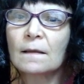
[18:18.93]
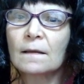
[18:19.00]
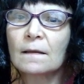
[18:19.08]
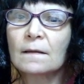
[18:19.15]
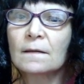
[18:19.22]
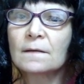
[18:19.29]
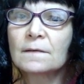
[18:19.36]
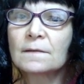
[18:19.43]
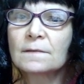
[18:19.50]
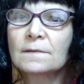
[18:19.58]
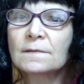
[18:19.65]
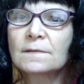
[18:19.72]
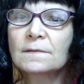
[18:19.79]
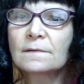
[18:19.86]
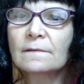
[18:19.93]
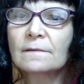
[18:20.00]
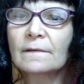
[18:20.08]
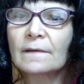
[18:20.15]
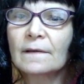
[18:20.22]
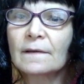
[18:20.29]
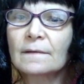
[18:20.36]
And
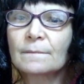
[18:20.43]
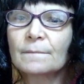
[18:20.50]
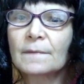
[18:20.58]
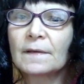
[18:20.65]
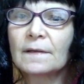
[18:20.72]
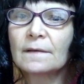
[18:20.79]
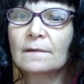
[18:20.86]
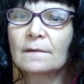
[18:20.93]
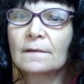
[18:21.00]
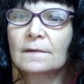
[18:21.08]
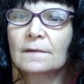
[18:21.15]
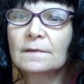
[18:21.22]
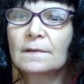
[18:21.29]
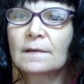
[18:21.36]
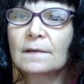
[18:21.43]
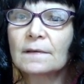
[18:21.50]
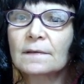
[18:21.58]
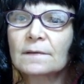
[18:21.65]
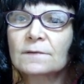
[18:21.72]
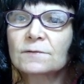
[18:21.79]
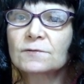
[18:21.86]
that might not
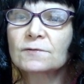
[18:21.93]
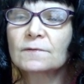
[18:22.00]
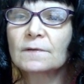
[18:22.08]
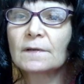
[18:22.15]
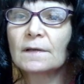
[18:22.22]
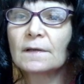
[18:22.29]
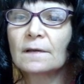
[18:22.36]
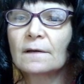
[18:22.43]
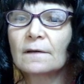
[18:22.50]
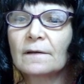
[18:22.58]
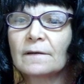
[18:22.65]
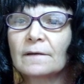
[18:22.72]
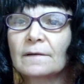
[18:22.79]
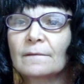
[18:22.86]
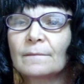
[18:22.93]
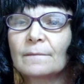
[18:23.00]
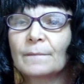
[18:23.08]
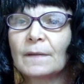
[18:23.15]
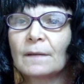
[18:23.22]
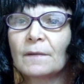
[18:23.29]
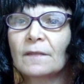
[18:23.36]
actually, I didn't
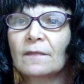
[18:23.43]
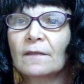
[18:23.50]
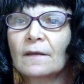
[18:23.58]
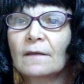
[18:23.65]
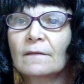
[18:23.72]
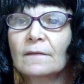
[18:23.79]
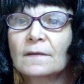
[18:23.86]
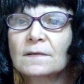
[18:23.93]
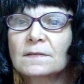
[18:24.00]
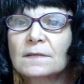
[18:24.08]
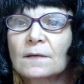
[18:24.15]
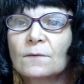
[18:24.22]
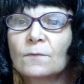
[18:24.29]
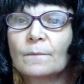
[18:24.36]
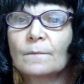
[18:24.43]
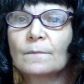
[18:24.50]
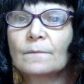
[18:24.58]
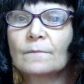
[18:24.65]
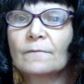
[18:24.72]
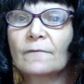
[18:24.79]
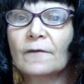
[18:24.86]
maybe think this out
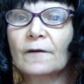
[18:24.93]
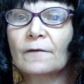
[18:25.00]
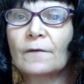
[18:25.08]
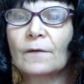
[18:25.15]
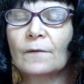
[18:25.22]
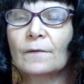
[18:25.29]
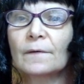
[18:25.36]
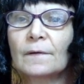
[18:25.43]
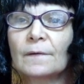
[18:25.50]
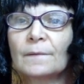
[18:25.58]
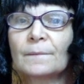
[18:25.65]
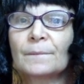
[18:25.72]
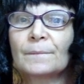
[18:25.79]
very good.